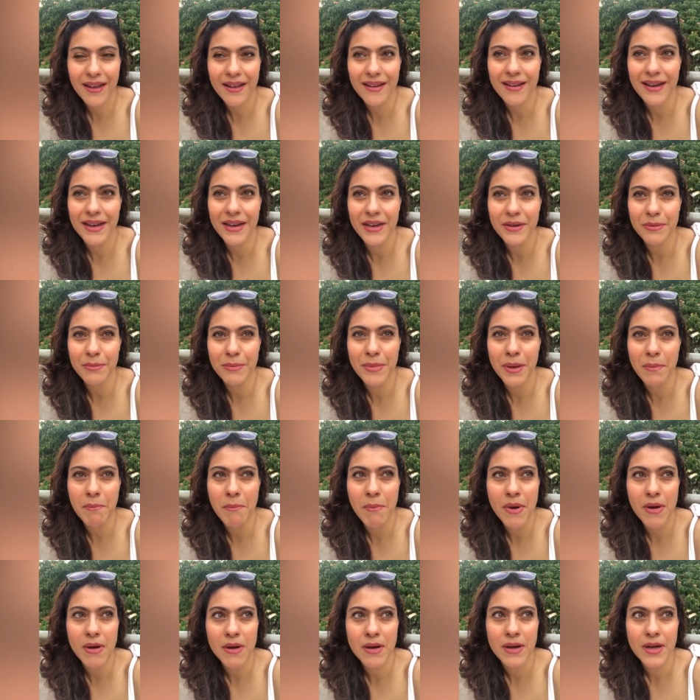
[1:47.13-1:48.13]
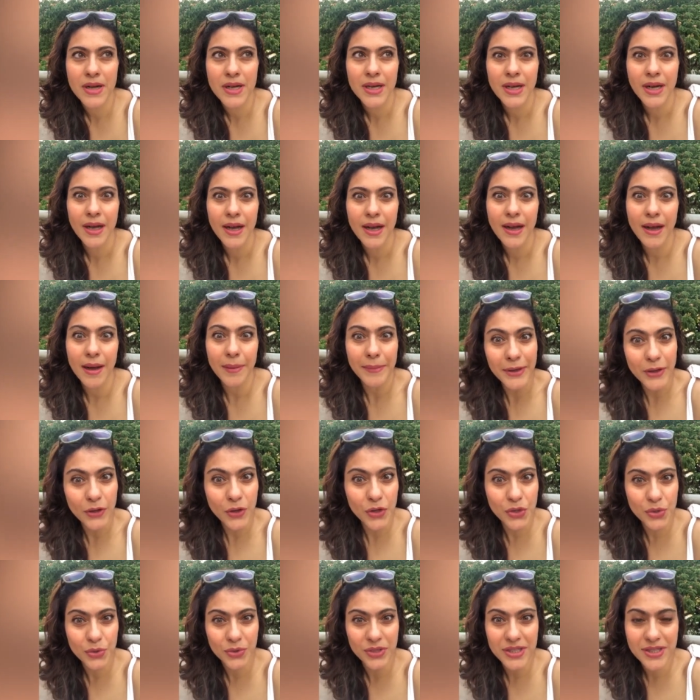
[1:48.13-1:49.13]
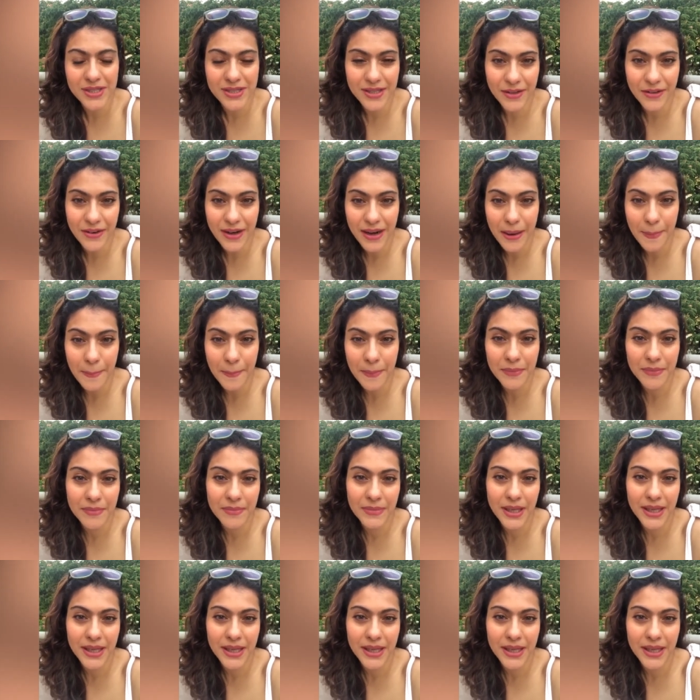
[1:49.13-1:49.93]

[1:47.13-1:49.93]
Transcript: I remember coming onto Instagram